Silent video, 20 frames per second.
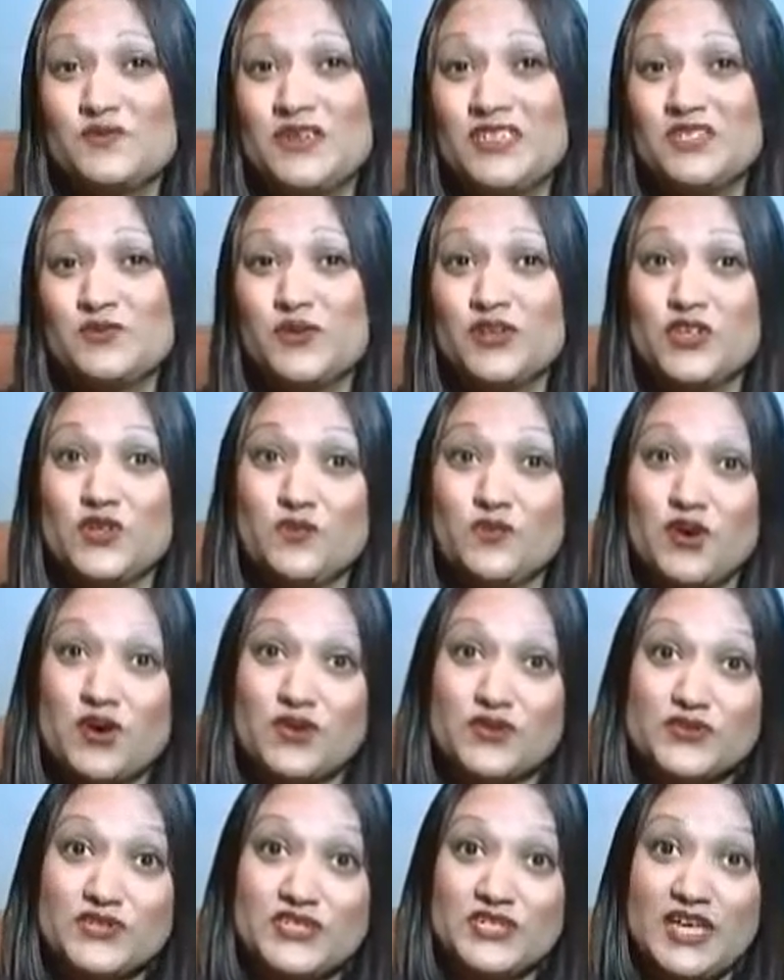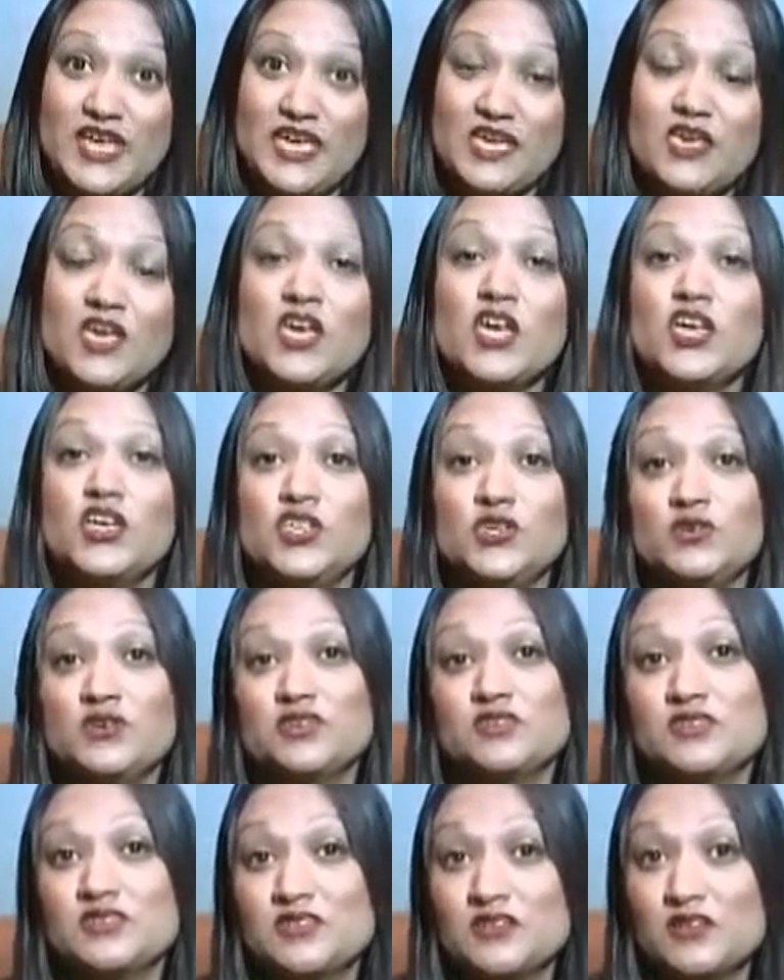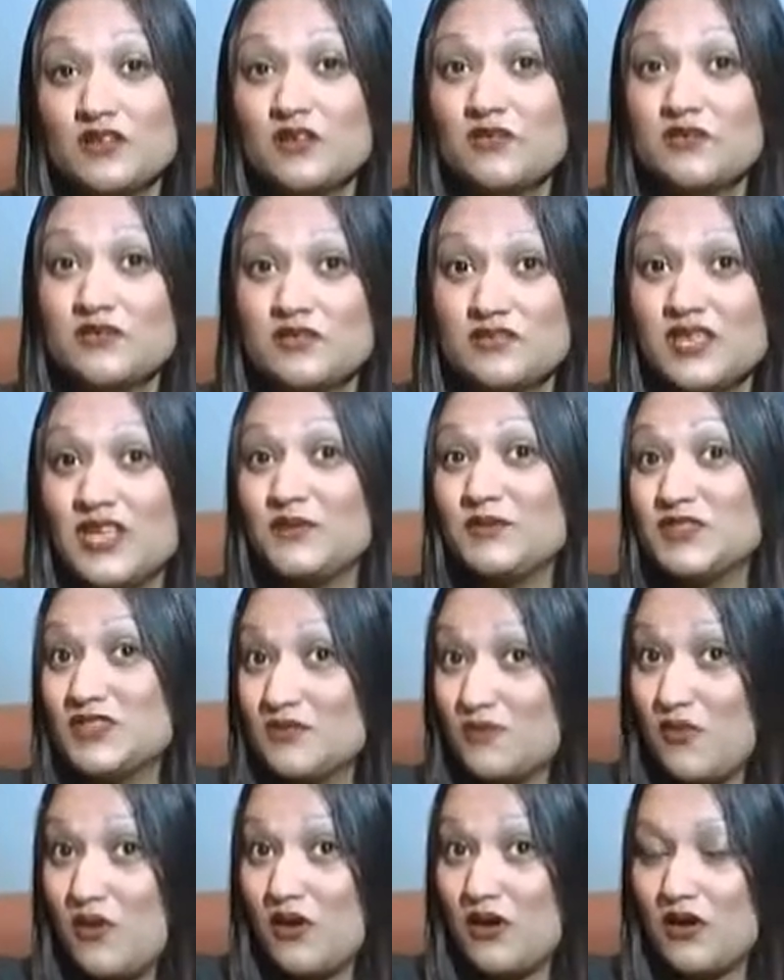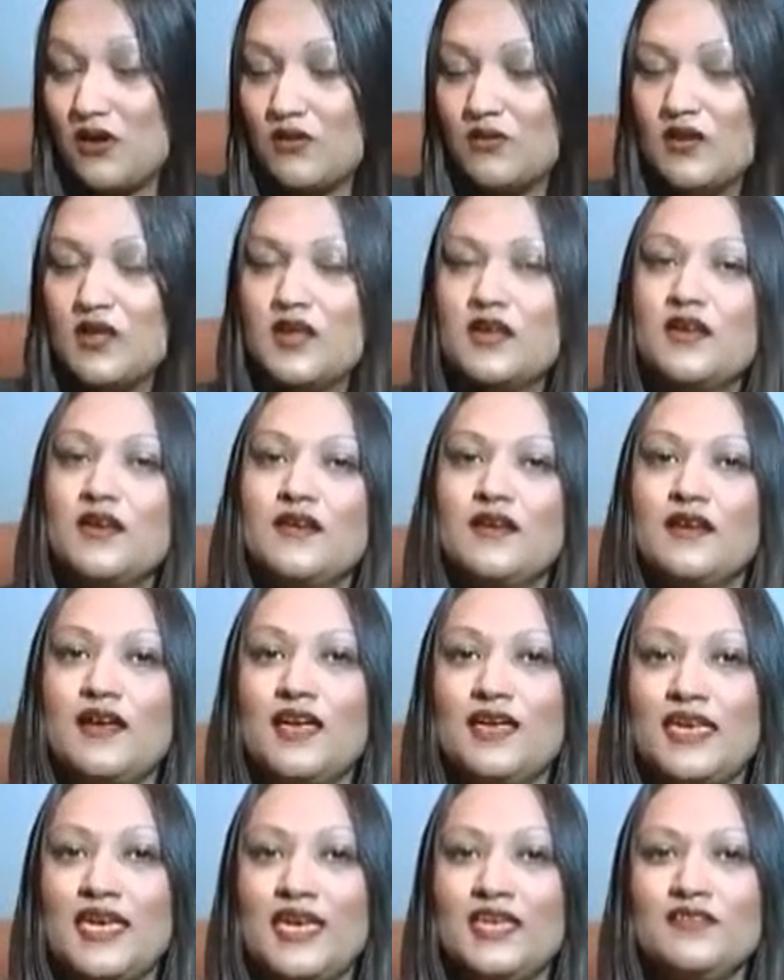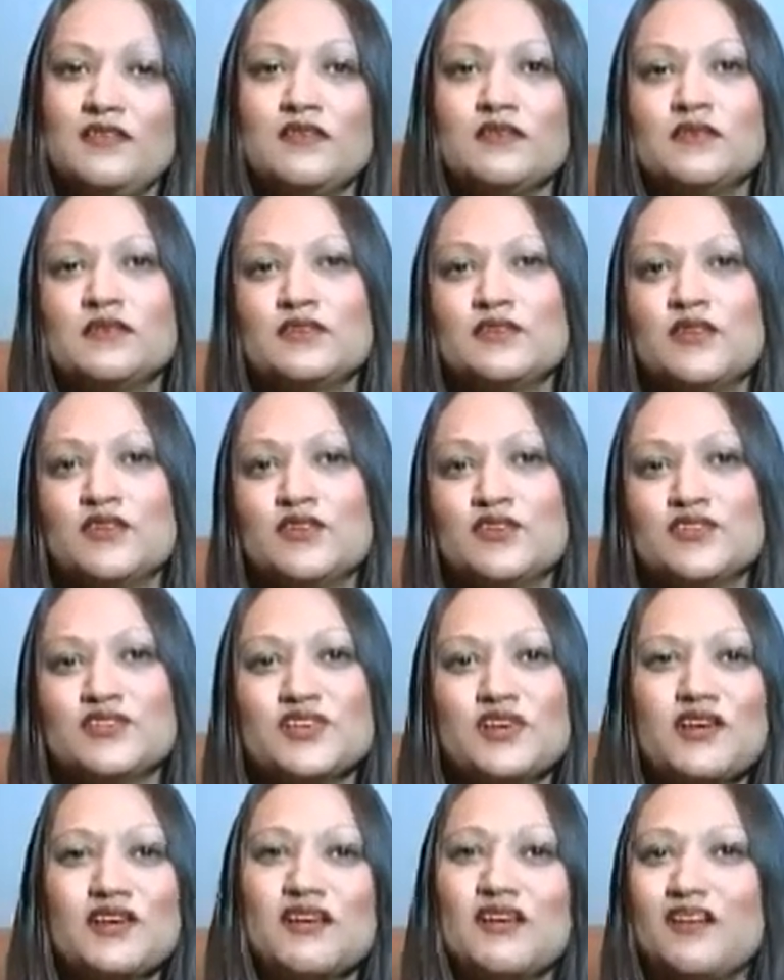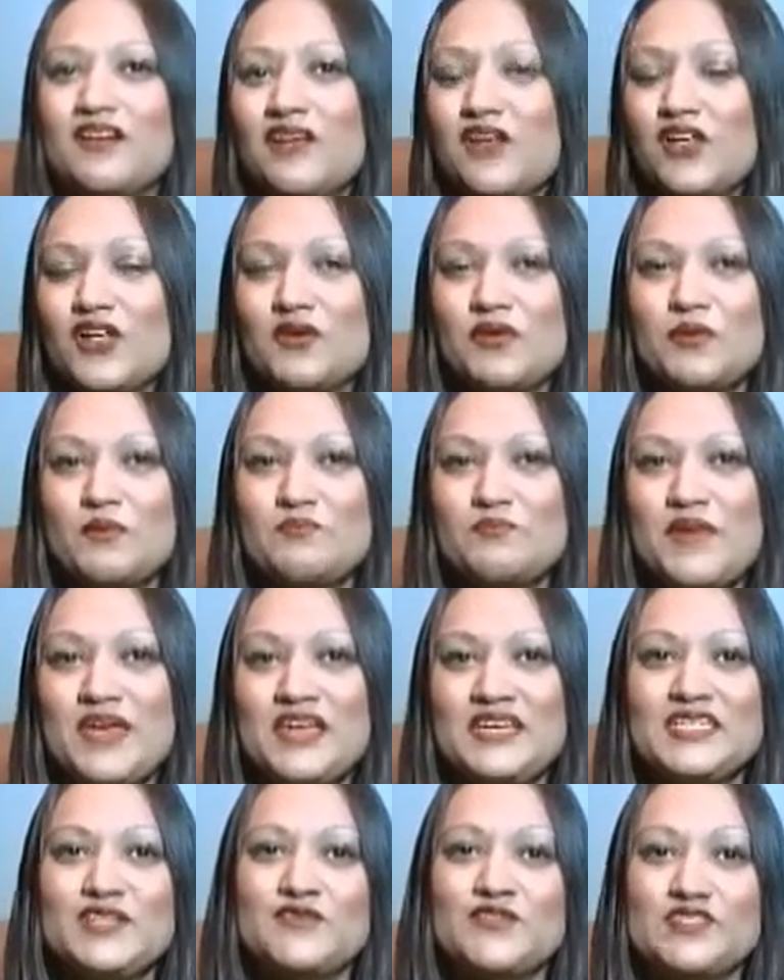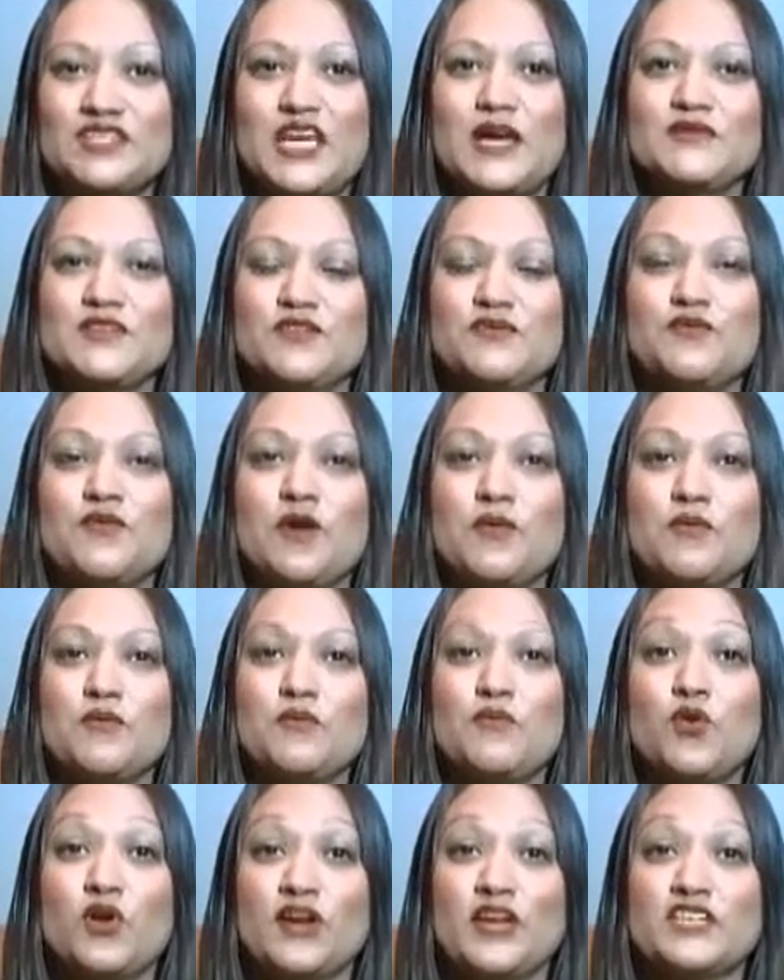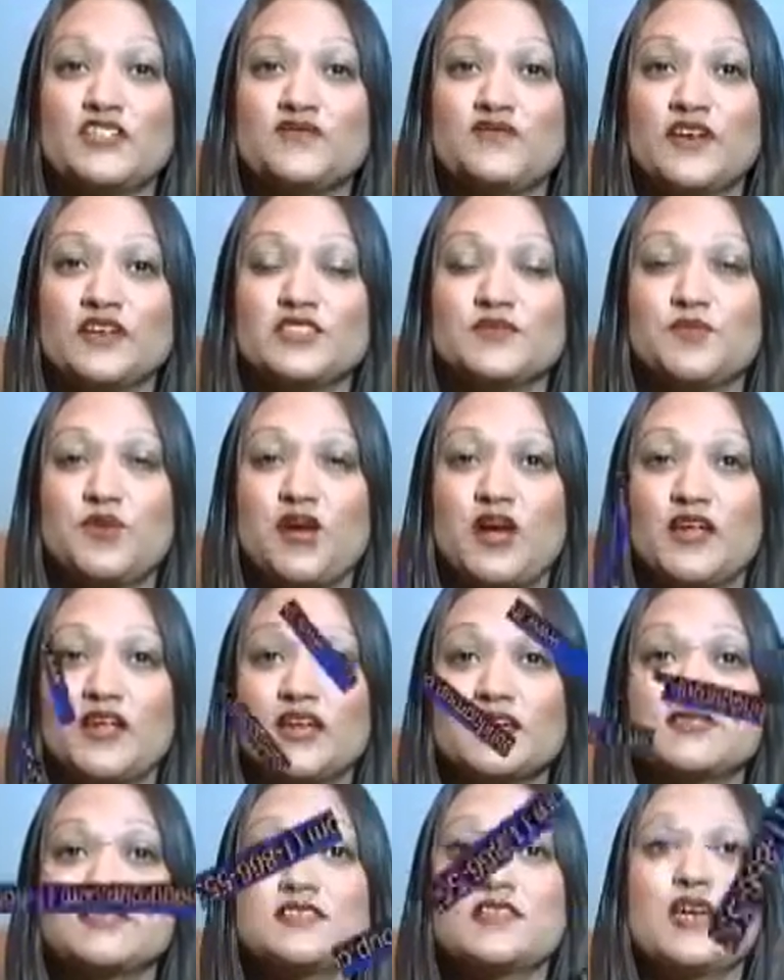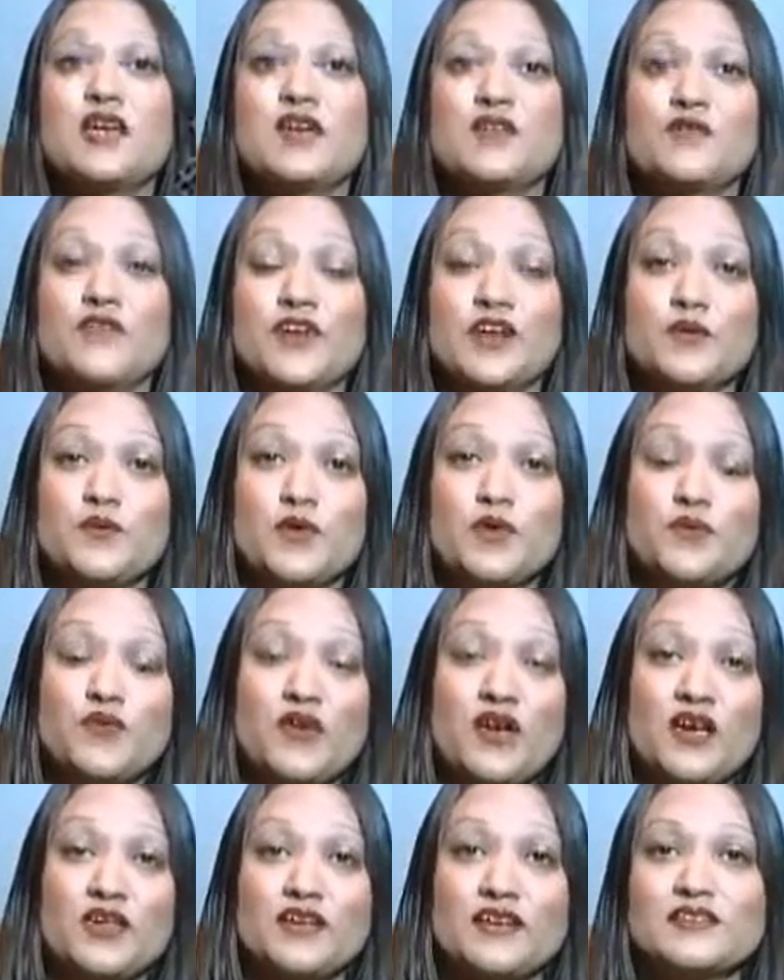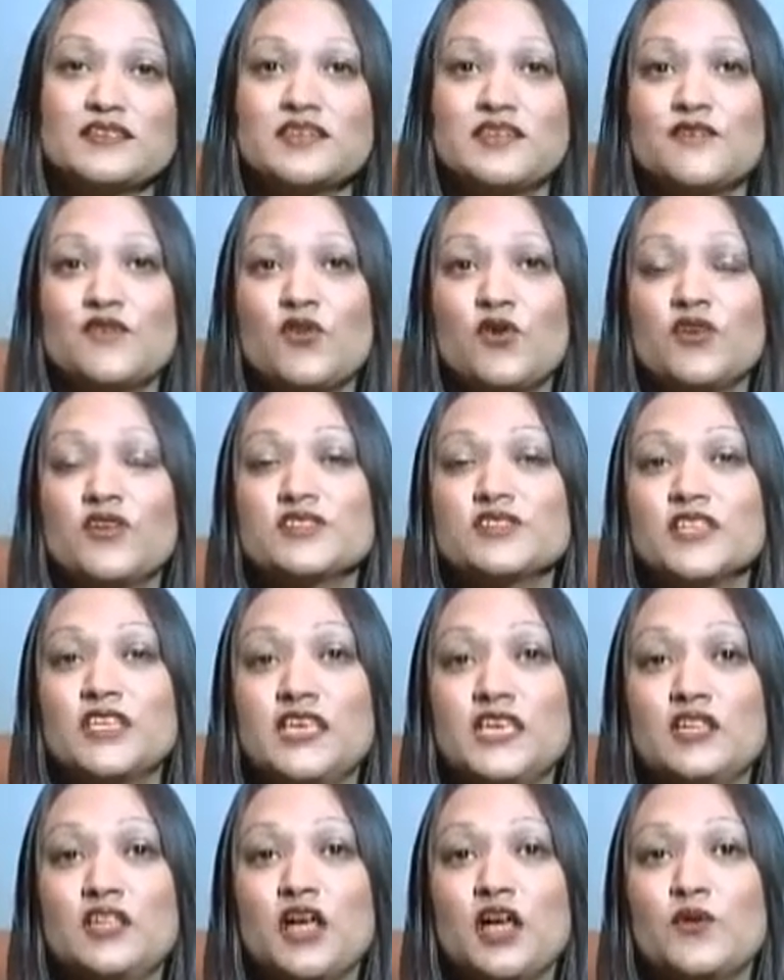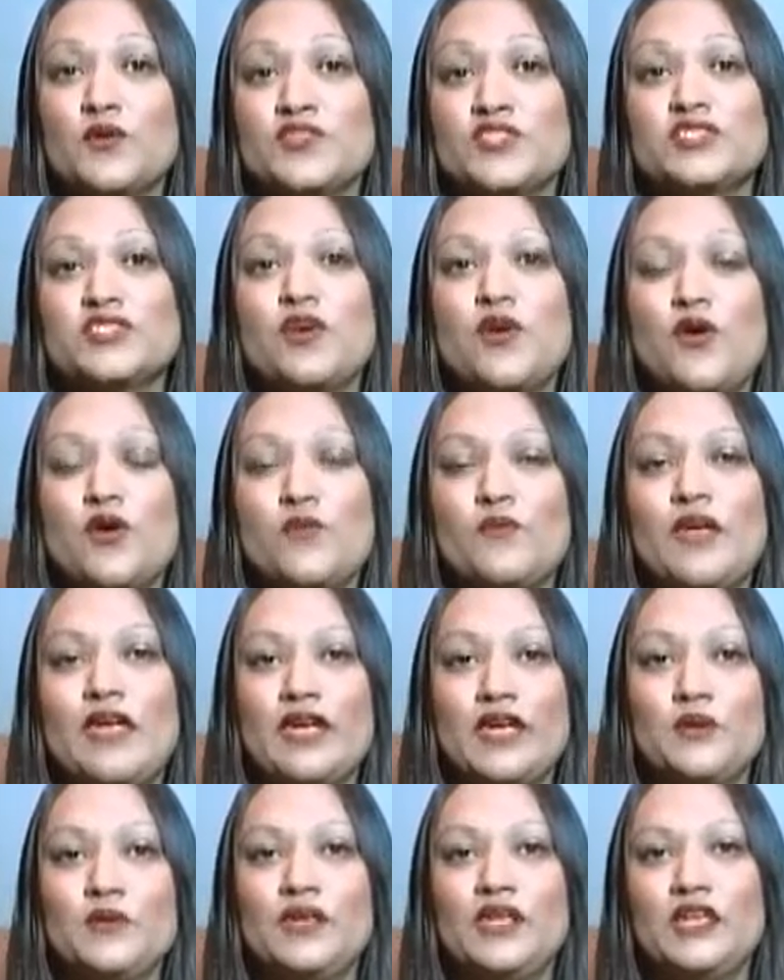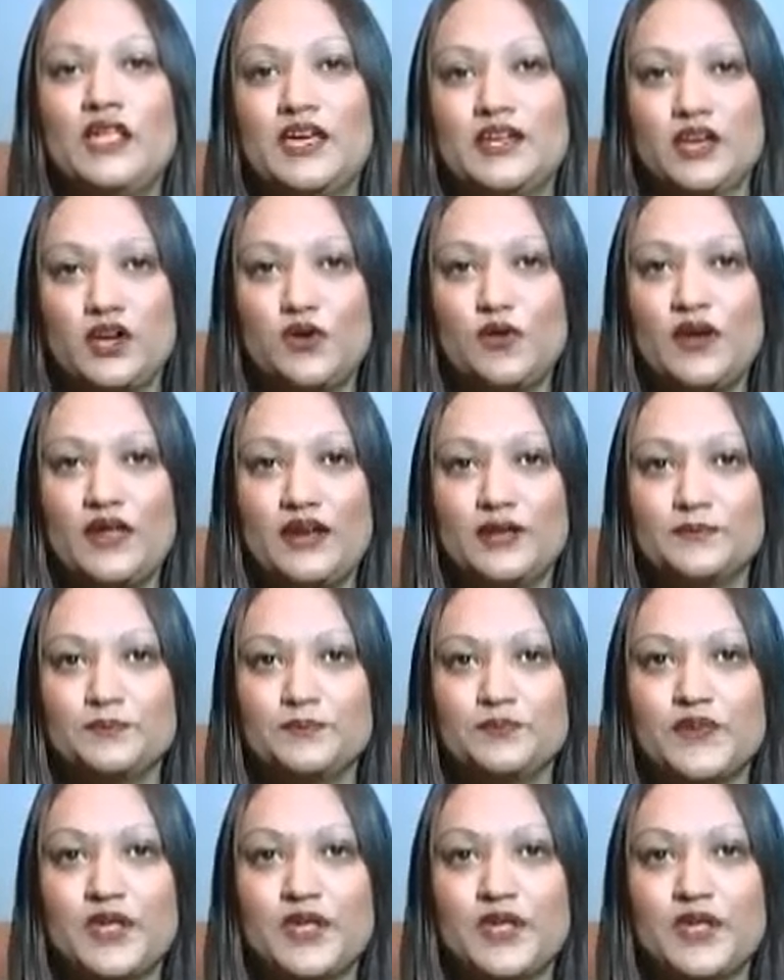means what you borrow today, you can still owe the same tomorrow. Again, there's many different types of mortgage fixed products, variable products, and of course, HELOC, which is a home equity line of credit.